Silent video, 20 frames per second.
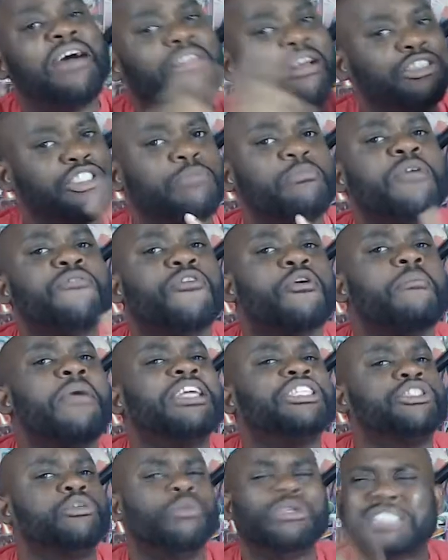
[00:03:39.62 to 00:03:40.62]
out some
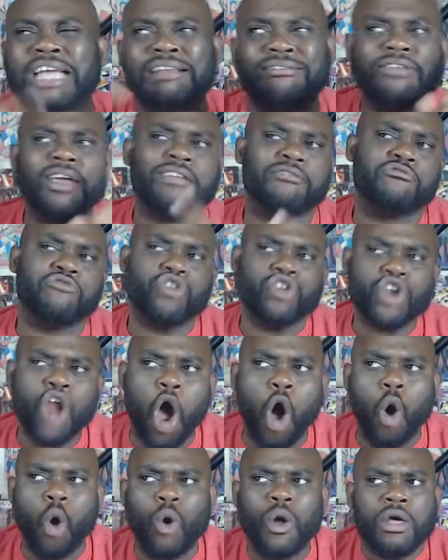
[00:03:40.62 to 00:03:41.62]
information which I didn't
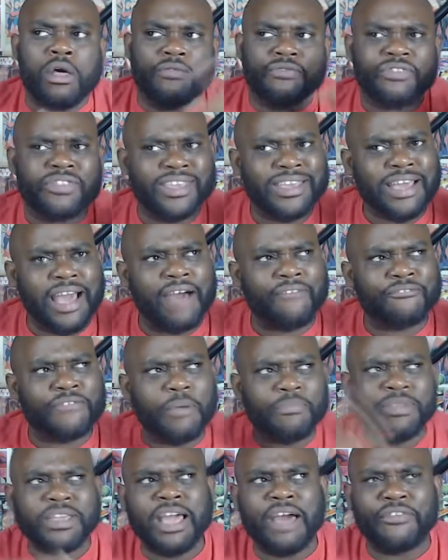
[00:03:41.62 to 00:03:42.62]
know from
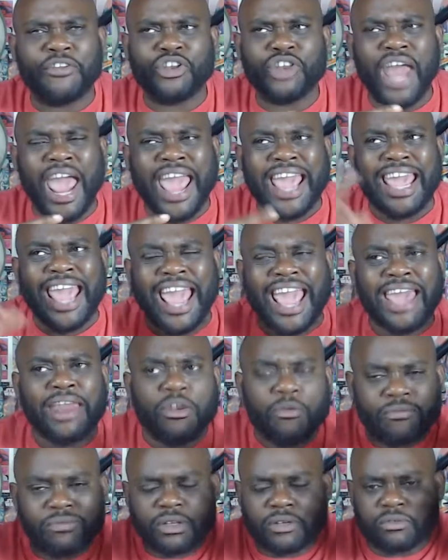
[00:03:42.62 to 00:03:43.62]
the other day, and
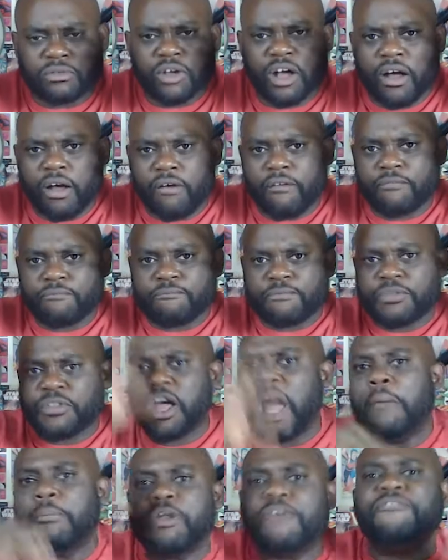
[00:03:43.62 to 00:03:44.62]

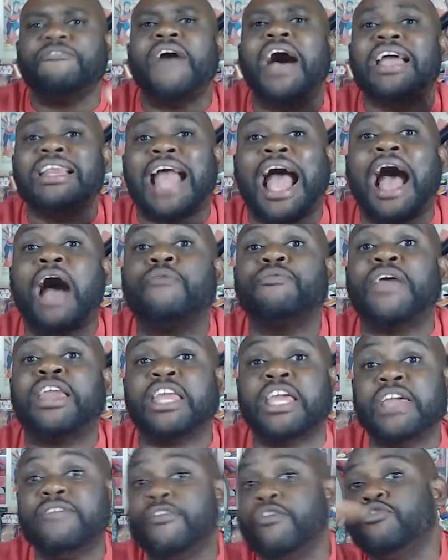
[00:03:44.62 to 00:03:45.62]
come to find out that
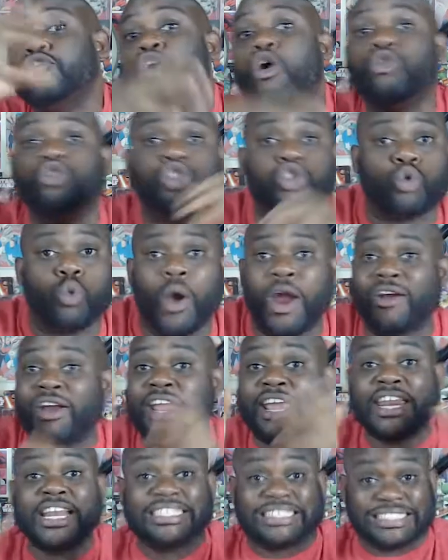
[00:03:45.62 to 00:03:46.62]
even though Square
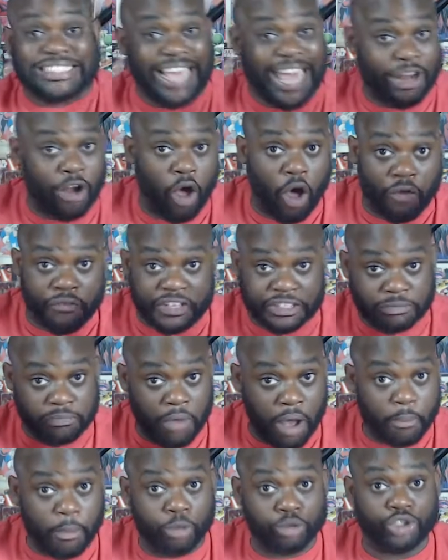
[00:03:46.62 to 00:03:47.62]
Enix has had all this
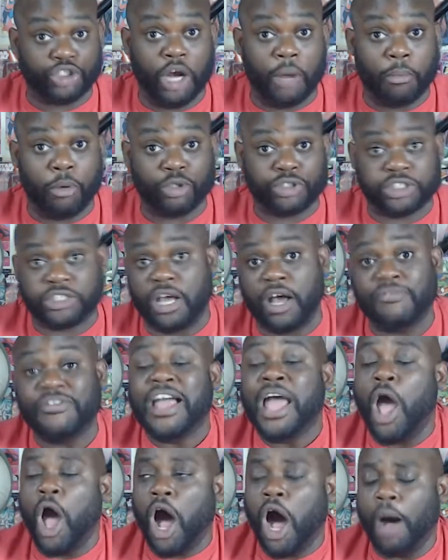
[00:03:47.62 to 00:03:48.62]
mumbo jumbo
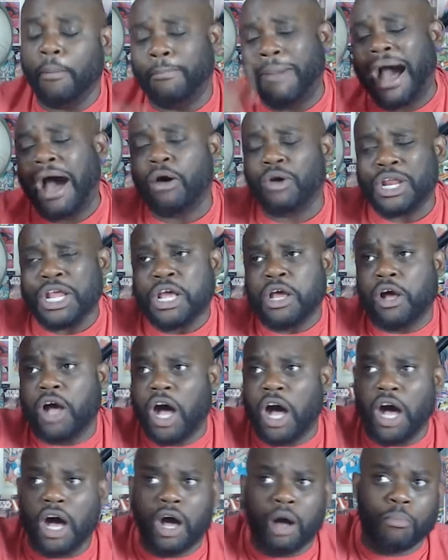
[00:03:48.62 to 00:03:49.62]
stuff about
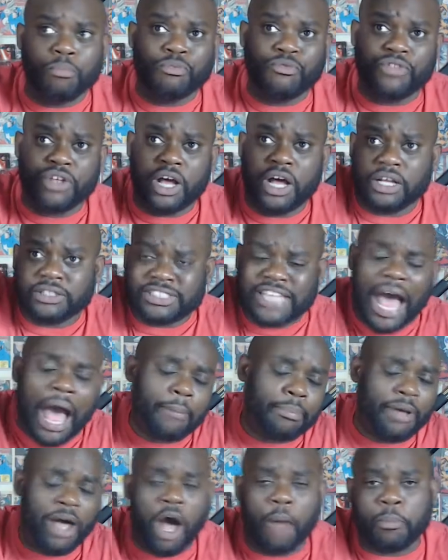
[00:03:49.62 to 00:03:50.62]
the
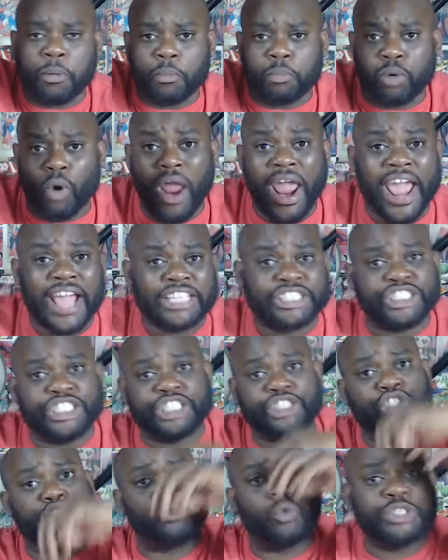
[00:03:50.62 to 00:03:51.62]
top upper branch and
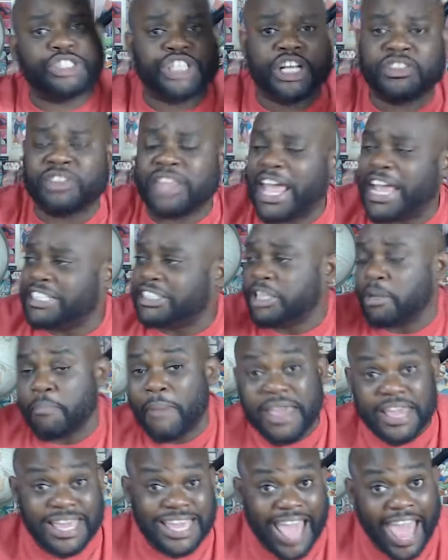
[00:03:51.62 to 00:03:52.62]
switching things and
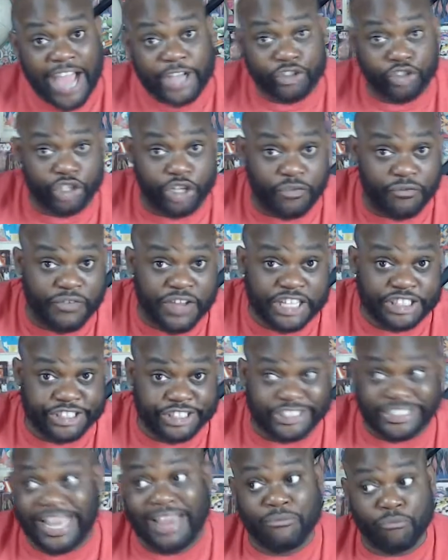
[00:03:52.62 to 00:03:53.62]
making extra
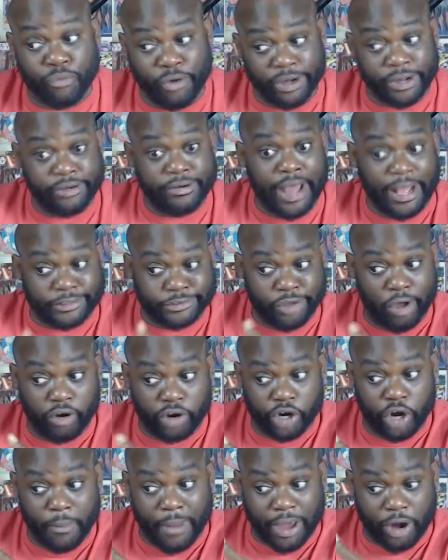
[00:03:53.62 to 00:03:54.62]
divisions and really not talking
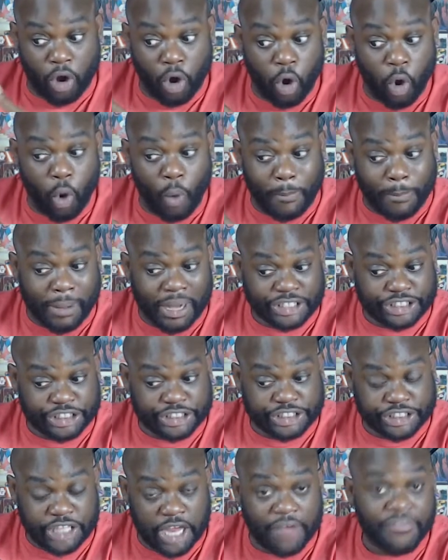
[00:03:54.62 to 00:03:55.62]
about a whole bunch of
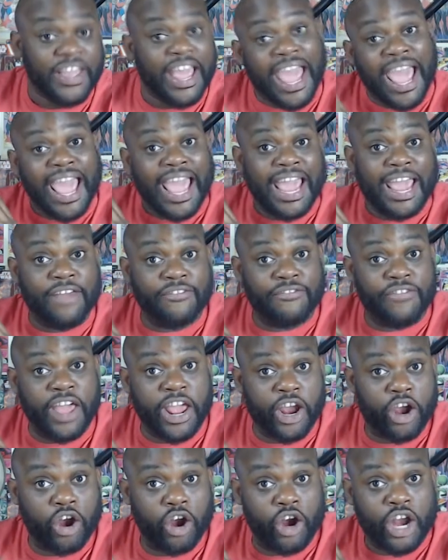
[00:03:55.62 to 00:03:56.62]
stuff in
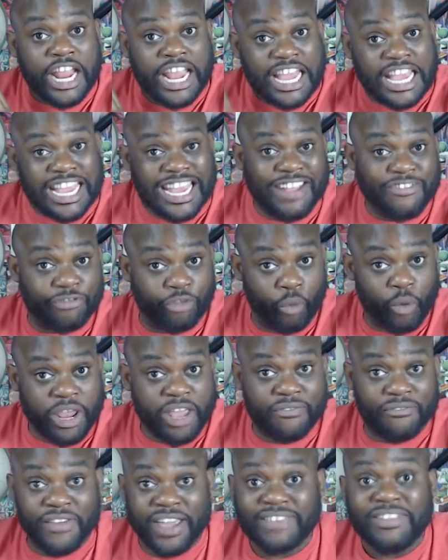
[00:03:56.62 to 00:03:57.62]
their E3
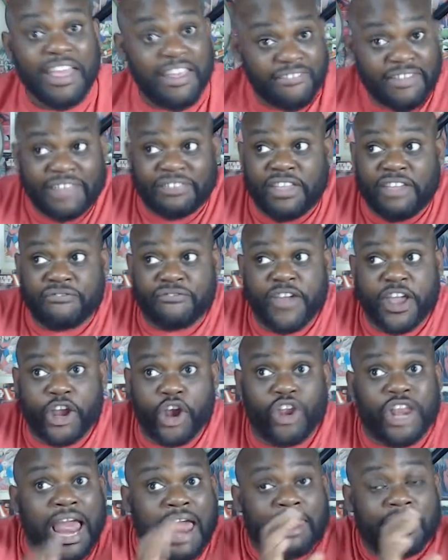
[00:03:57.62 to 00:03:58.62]
event, that they
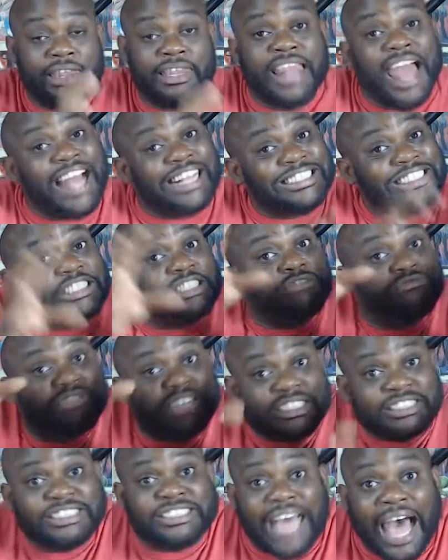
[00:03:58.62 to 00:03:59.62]
figured, let's
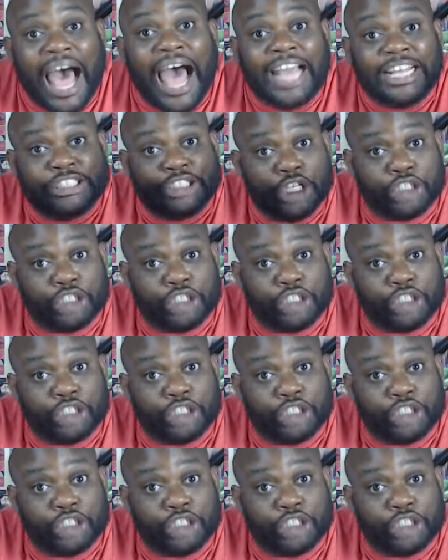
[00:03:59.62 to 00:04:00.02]
decide to